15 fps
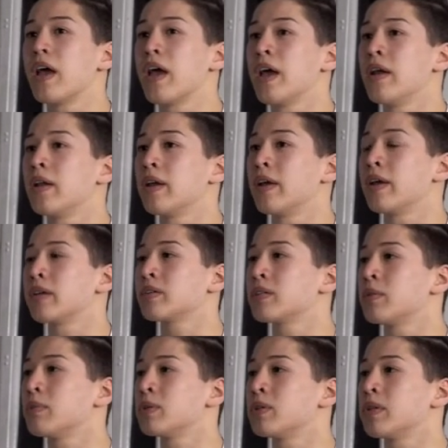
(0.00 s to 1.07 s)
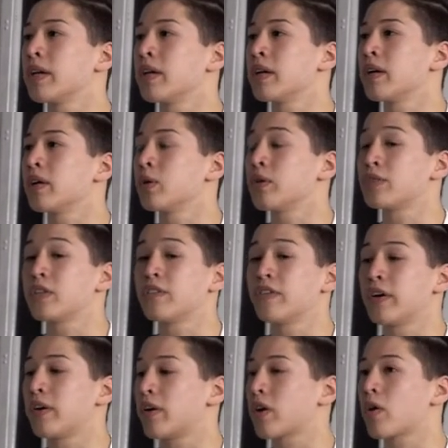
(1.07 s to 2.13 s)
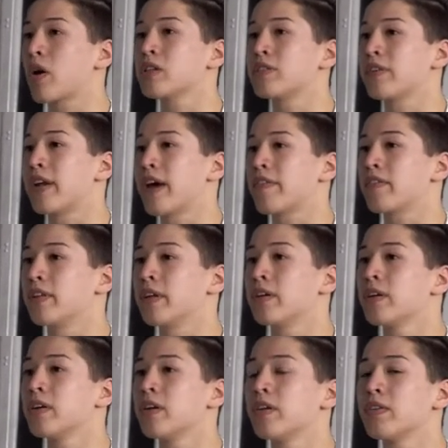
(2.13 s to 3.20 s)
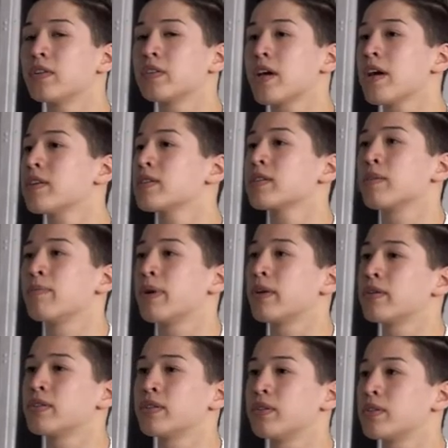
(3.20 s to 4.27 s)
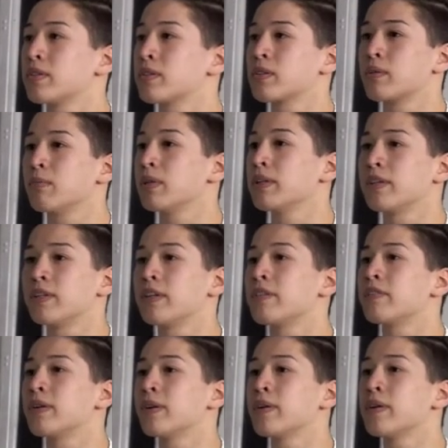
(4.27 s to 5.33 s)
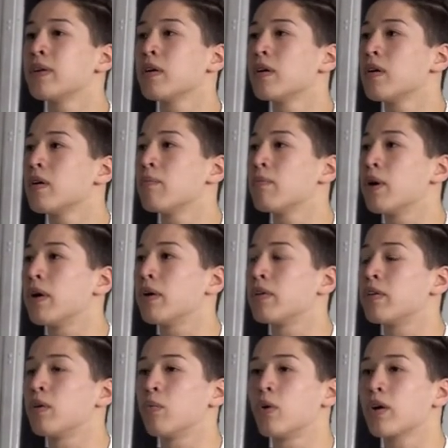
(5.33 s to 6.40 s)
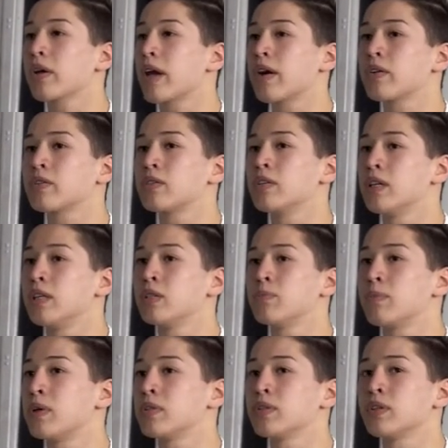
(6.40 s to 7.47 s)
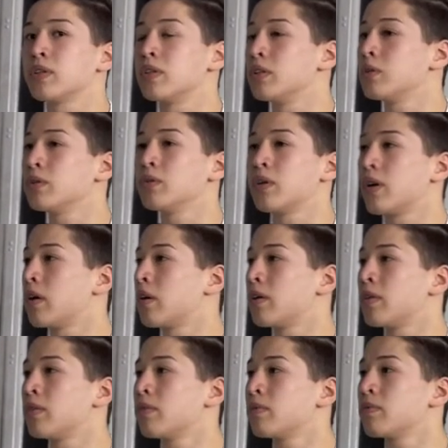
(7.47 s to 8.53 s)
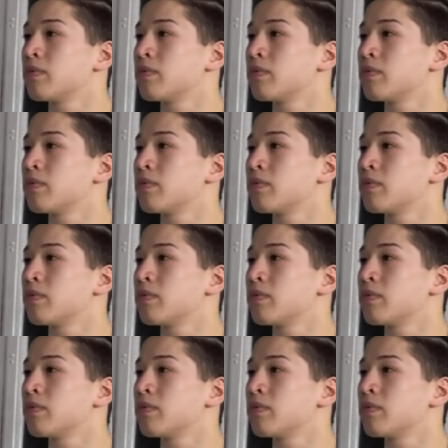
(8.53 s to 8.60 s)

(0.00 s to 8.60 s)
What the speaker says: and like someone like a UFC fighter or a CrossFit athlete, the size comparison is completely different. But the workouts each person can do are